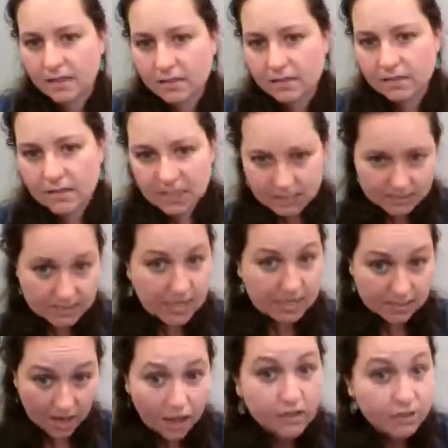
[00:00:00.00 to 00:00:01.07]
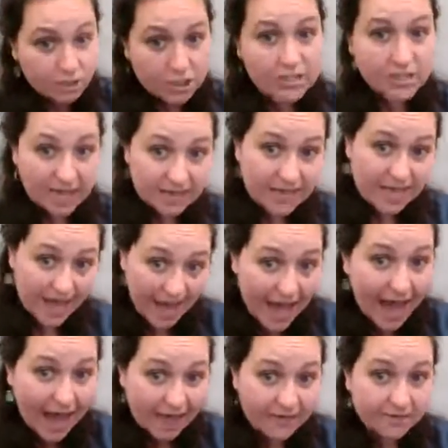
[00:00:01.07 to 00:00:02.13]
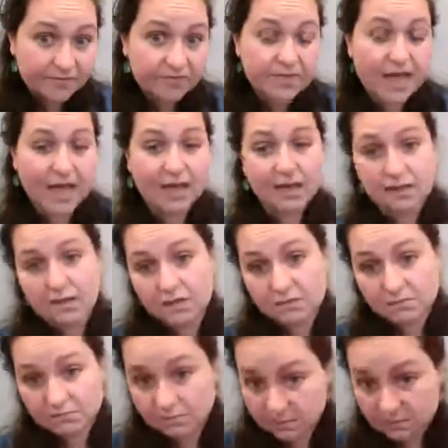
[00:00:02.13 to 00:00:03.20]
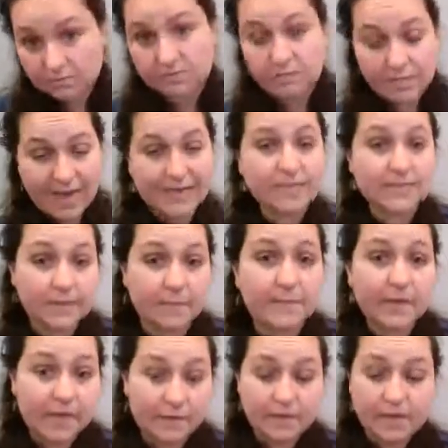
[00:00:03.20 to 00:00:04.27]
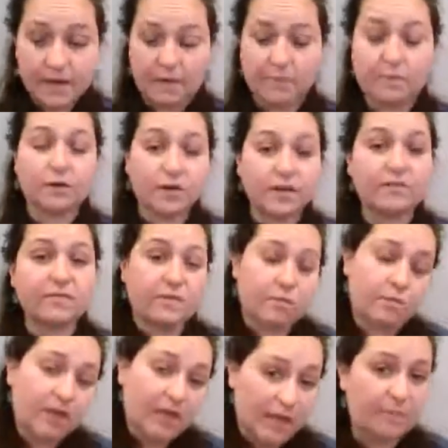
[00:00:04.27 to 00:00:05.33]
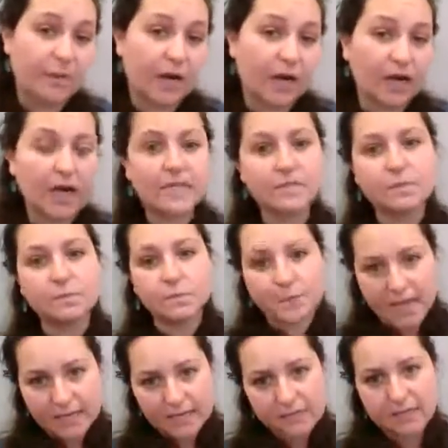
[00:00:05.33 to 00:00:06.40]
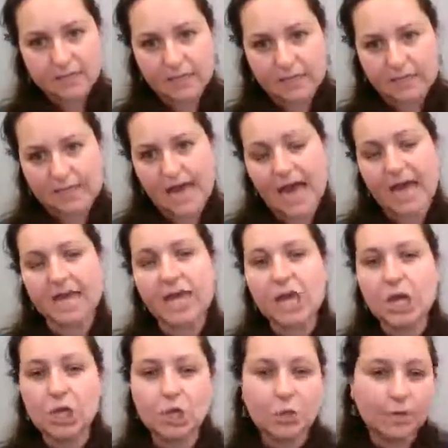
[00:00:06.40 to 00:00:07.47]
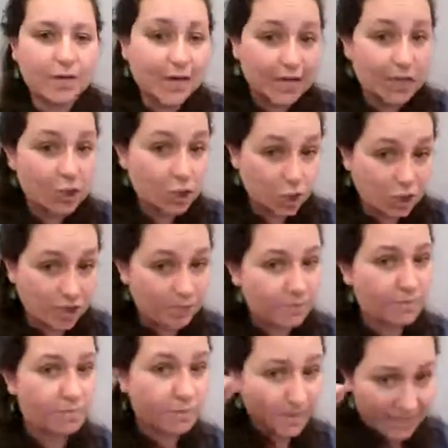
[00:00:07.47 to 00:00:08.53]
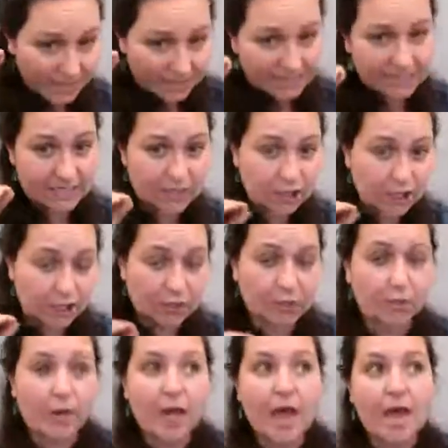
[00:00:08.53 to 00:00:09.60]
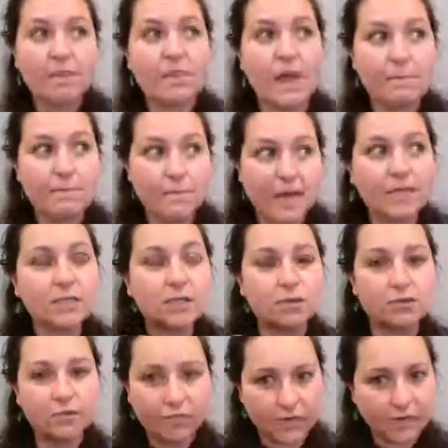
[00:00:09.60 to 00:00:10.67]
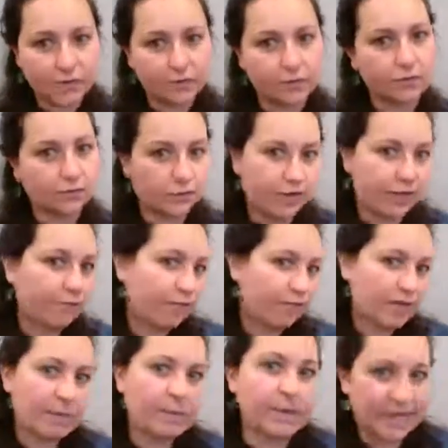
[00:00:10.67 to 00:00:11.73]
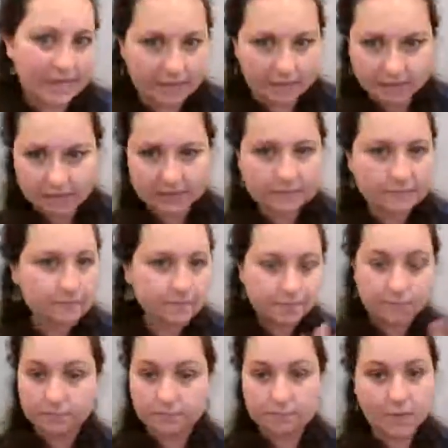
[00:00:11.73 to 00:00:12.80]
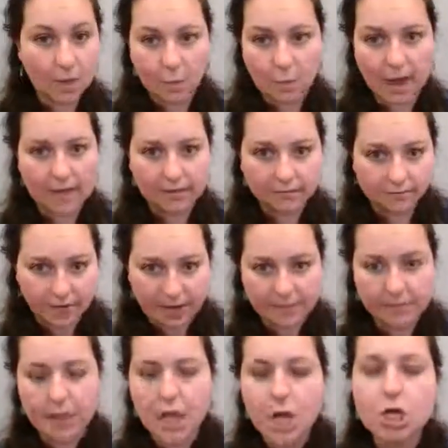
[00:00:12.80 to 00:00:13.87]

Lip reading: this technology that they have that makes somebody become a grief keeper is basically that you can get a chip implanted in you that makes you feel the grief of somebody else. Wild, right?